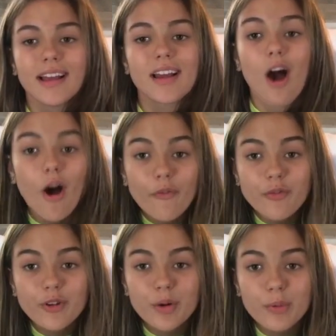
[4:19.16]

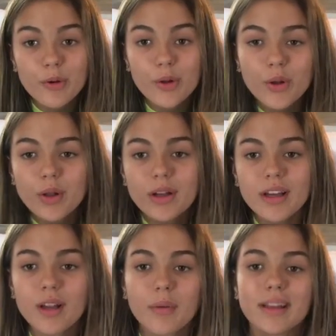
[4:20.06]
comfortable.
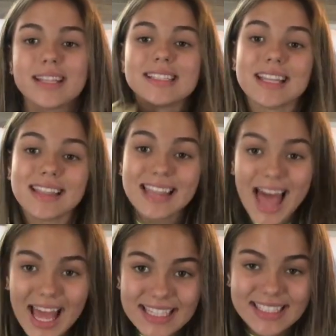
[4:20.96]
Gonna wear these a
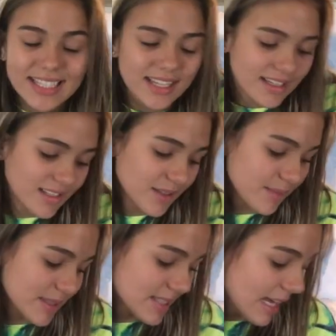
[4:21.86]
lot, so
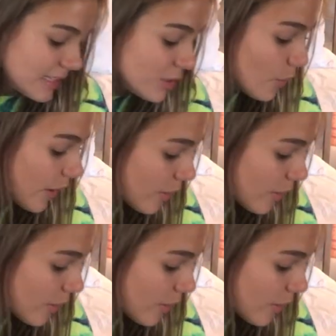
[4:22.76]
I'm excited to wear